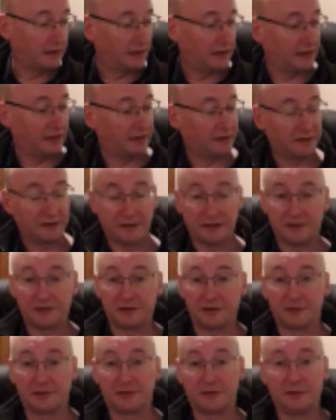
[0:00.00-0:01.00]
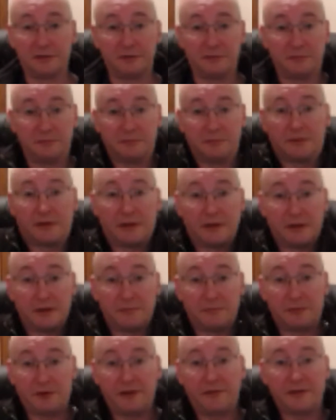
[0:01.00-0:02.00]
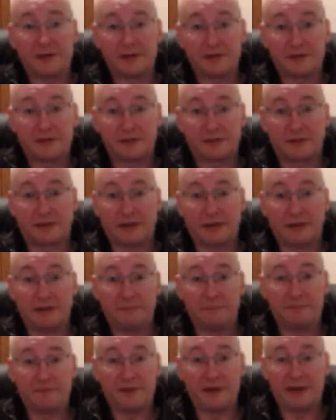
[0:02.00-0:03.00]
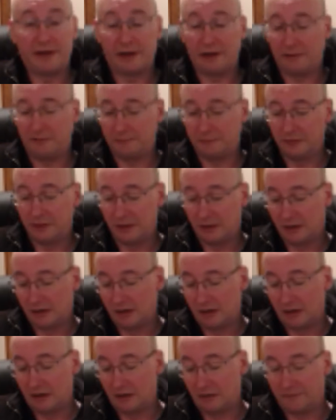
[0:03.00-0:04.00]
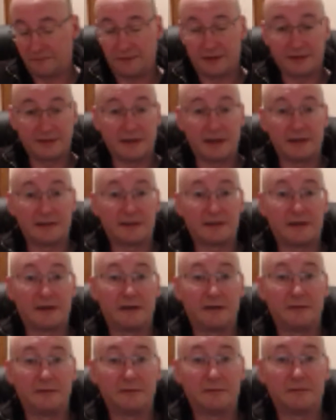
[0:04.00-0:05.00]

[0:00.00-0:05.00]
in addition to the previous video of the Senso